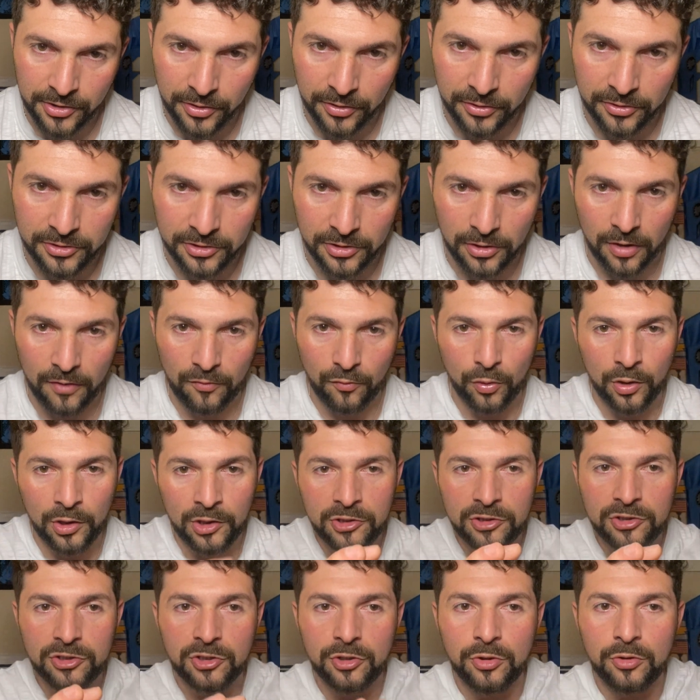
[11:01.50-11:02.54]
yourself.
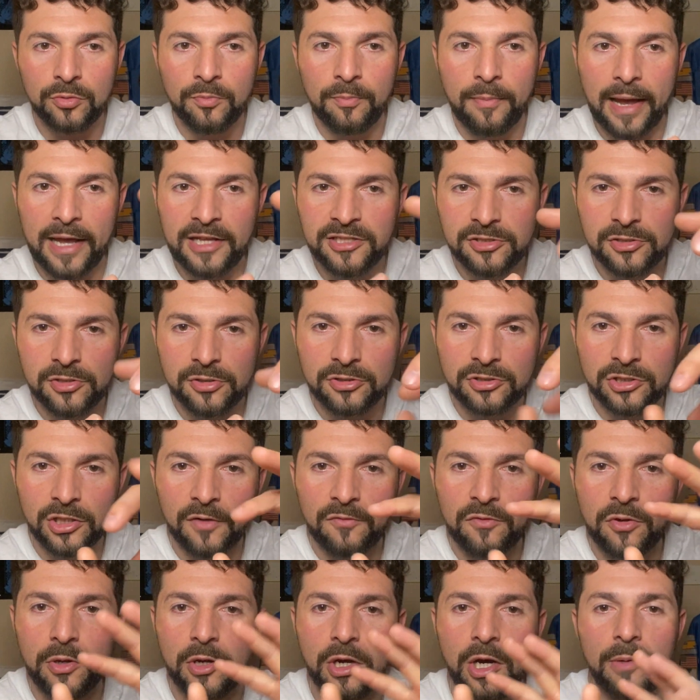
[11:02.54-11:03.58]
Once you master
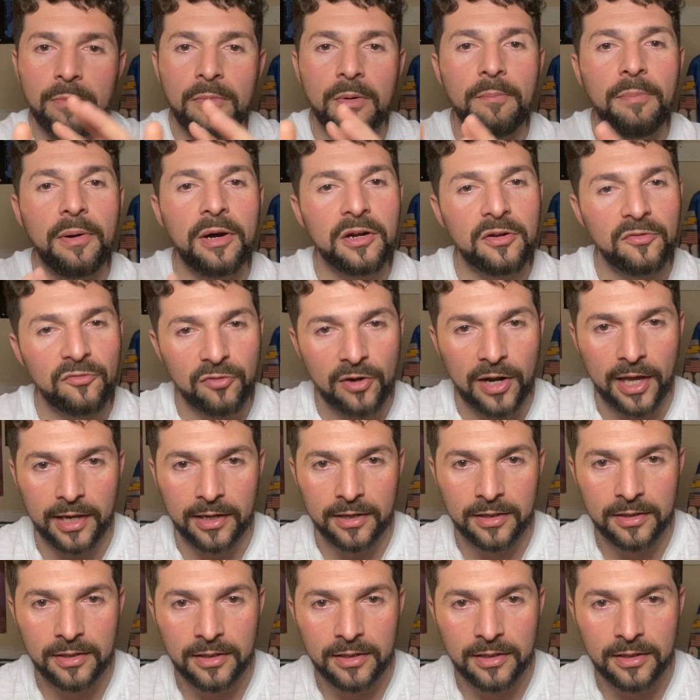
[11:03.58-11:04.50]
yourself, you become a butterfly.